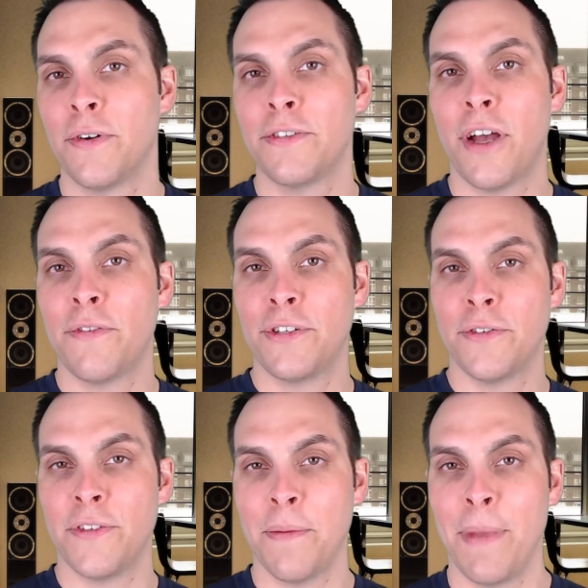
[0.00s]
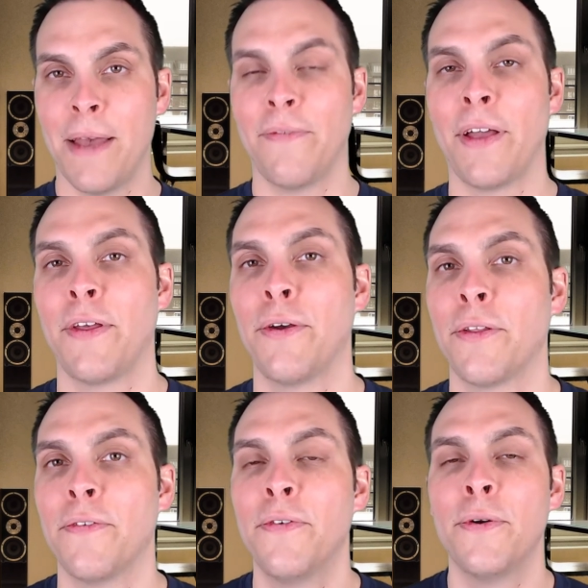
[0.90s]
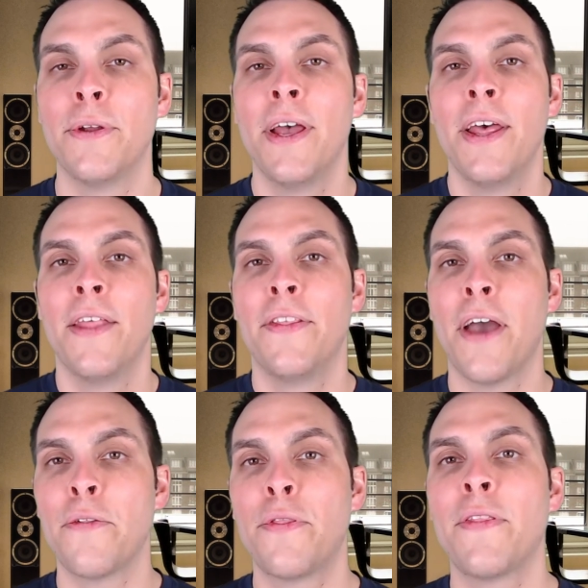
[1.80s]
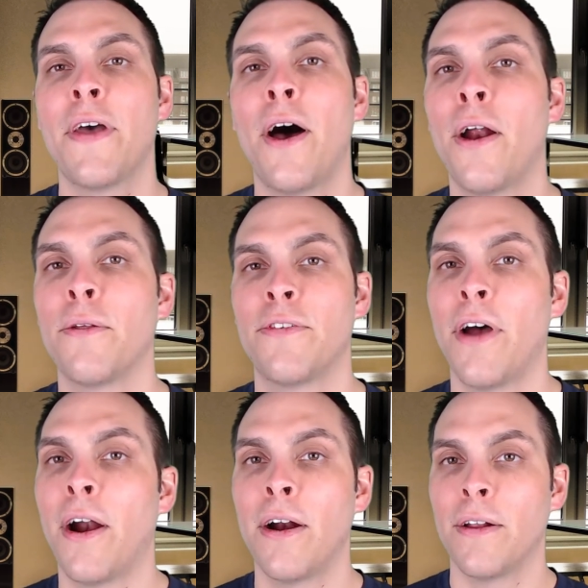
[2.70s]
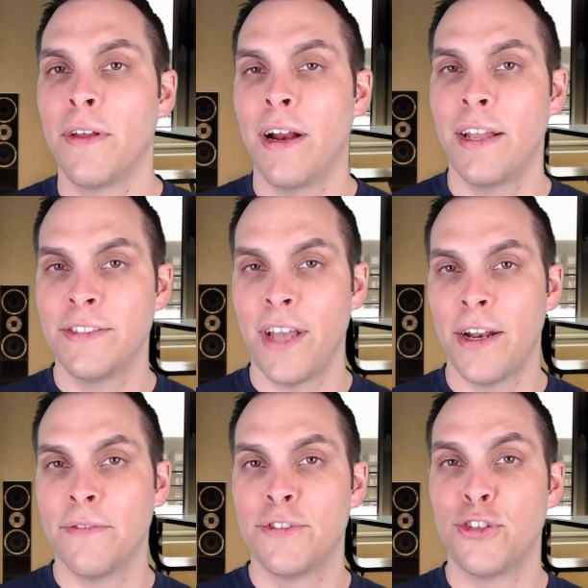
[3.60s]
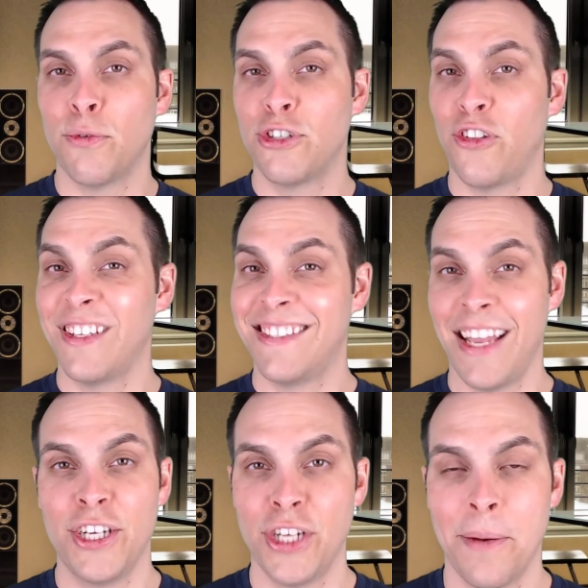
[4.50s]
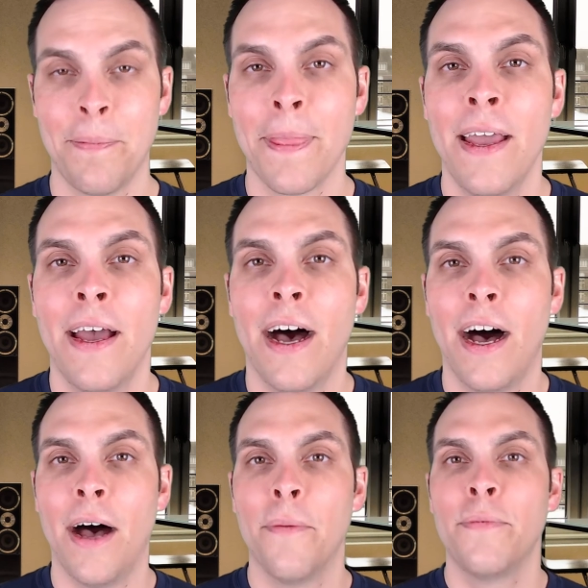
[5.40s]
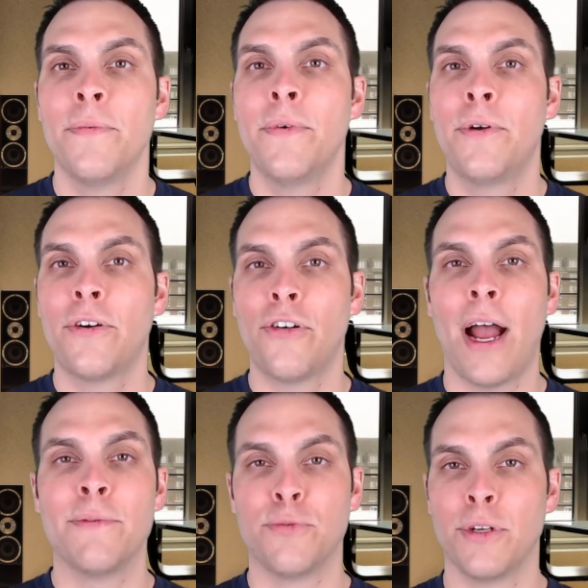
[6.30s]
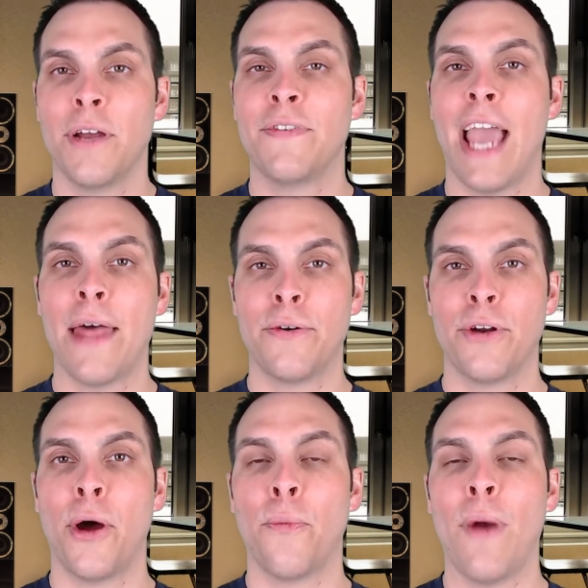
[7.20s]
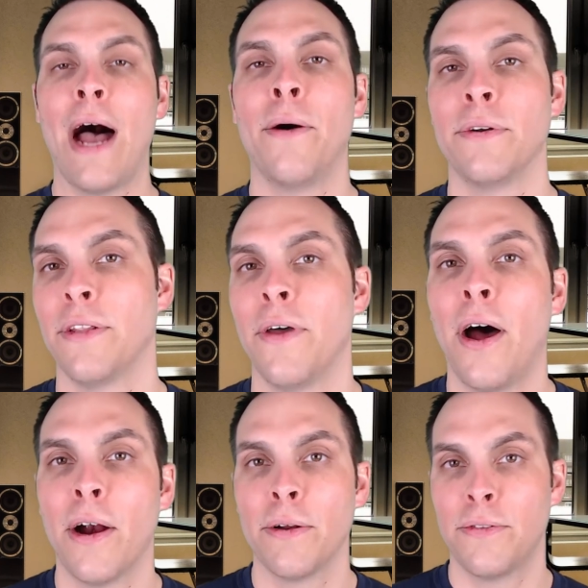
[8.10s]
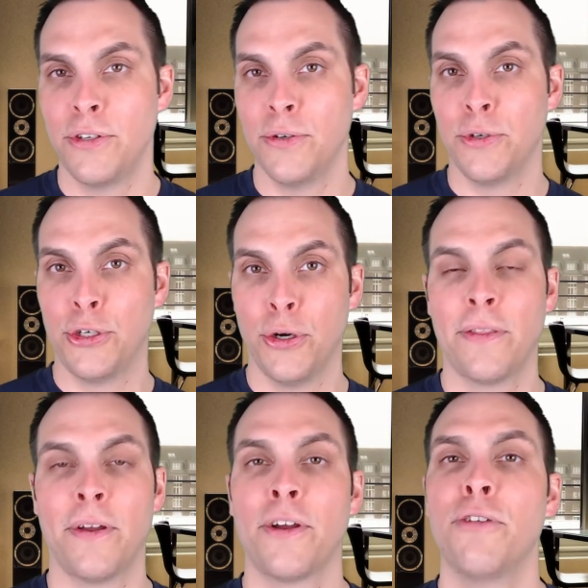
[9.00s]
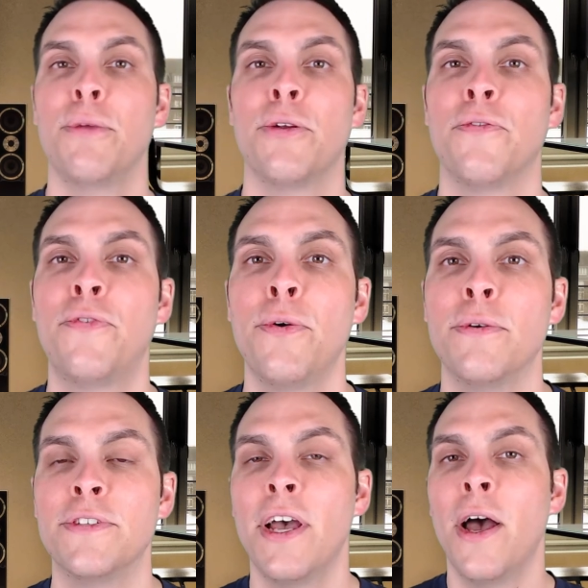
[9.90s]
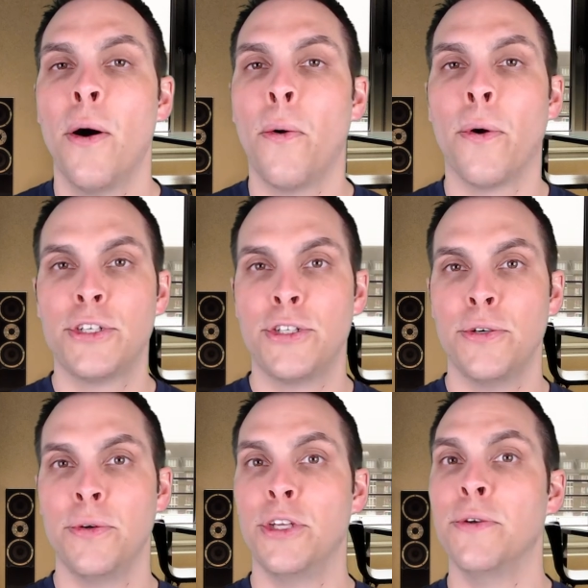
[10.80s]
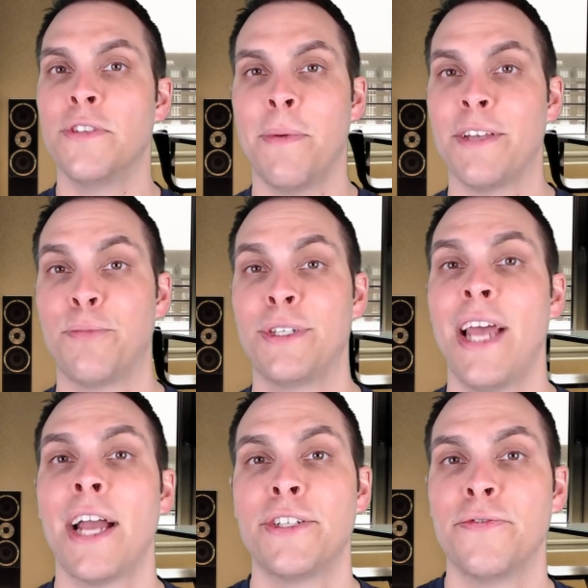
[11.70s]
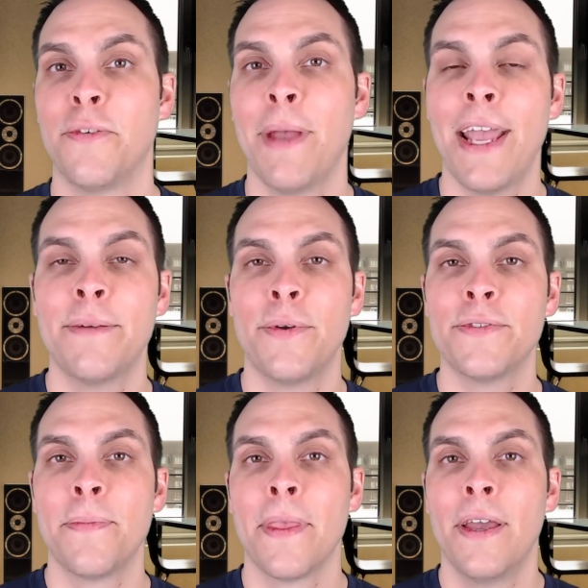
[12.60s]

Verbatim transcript: First off, it shows that they may have likely cooked the food. The other thing that hearths are are they're a site of socialization. Uh, tribes would have gathered around the hearth to cook their communal foods or to use them as protection from animals.